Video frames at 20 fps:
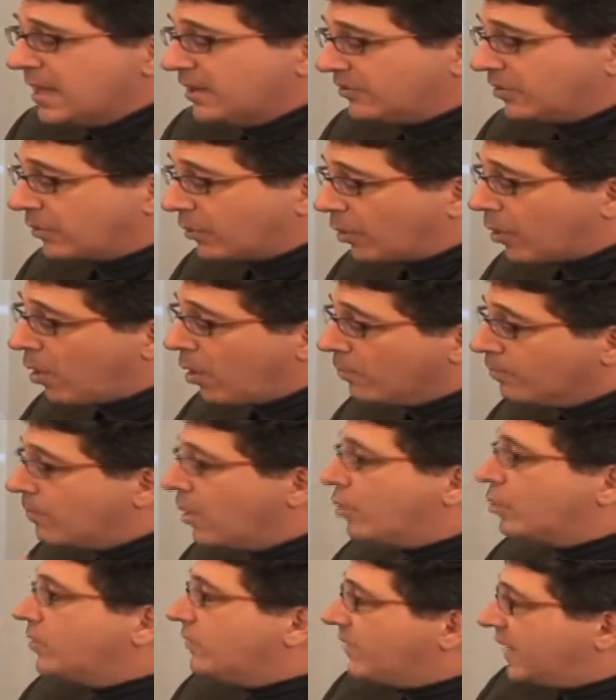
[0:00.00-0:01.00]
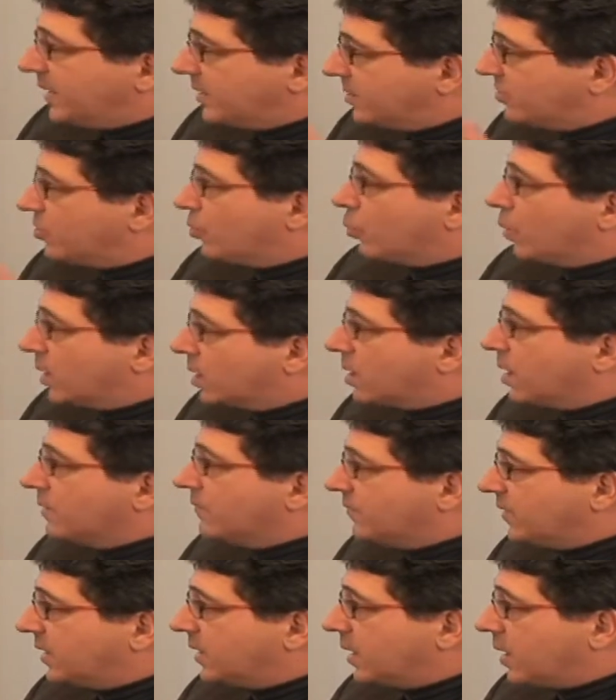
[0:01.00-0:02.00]
So they're all motivated to work
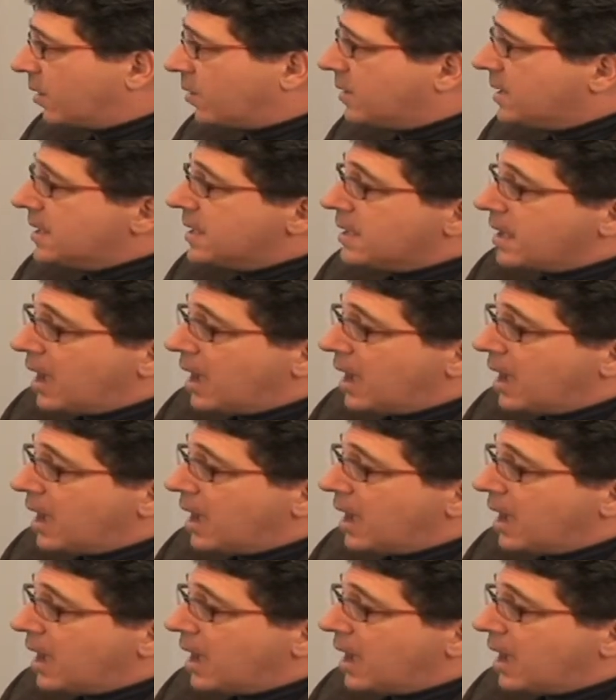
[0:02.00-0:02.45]
on video.